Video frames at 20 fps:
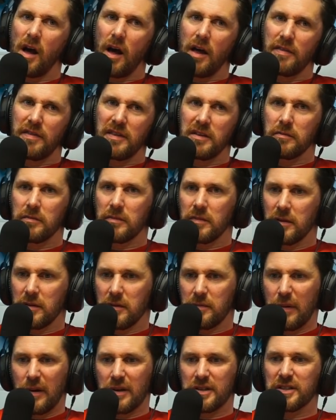I think
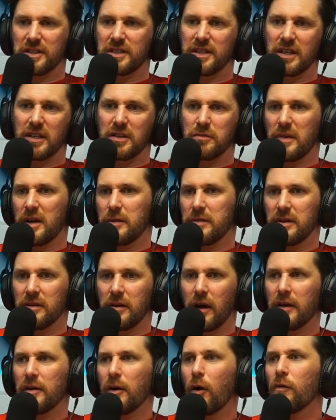the person's thinking maybe like